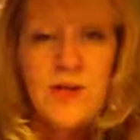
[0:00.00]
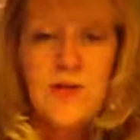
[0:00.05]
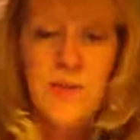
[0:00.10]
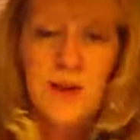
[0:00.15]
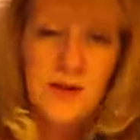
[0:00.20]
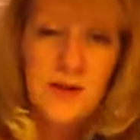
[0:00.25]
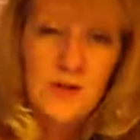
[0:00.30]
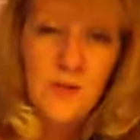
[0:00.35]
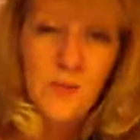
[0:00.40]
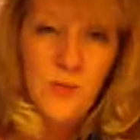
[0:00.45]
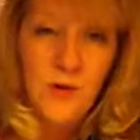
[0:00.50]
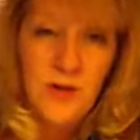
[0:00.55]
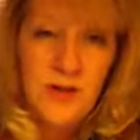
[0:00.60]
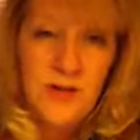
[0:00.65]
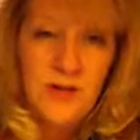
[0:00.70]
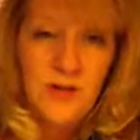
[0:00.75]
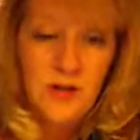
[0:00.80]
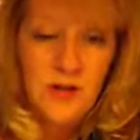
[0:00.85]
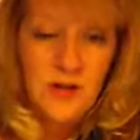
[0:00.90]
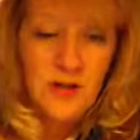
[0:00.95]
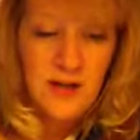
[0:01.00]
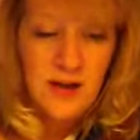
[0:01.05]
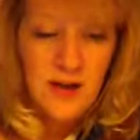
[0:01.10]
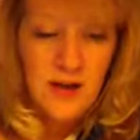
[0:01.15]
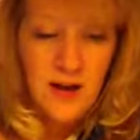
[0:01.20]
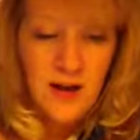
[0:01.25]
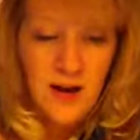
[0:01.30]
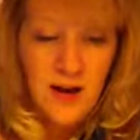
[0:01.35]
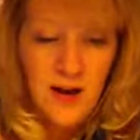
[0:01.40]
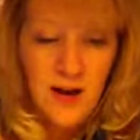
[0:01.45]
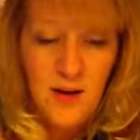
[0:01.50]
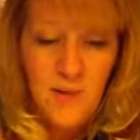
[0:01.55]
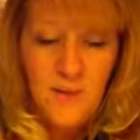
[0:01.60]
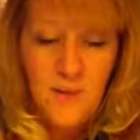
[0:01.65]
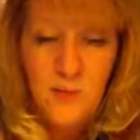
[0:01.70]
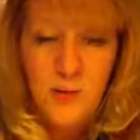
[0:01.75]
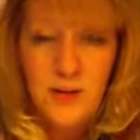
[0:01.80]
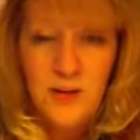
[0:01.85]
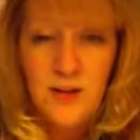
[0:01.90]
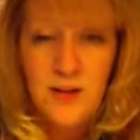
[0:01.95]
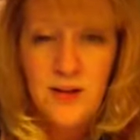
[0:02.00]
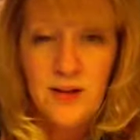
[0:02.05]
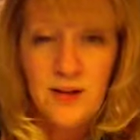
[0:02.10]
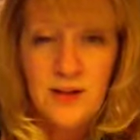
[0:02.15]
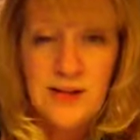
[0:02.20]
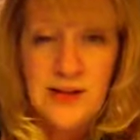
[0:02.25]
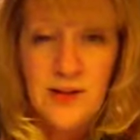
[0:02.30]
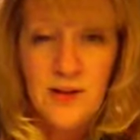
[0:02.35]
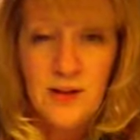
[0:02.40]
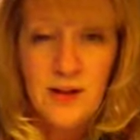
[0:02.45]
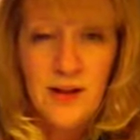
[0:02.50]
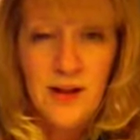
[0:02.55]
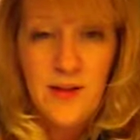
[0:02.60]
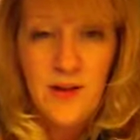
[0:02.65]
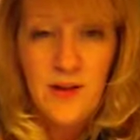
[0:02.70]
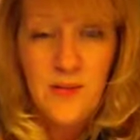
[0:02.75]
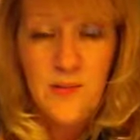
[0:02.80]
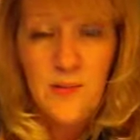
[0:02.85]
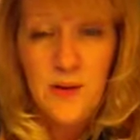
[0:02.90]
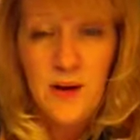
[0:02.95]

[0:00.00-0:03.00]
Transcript: the Manzo boys are uh, putting Little Town together.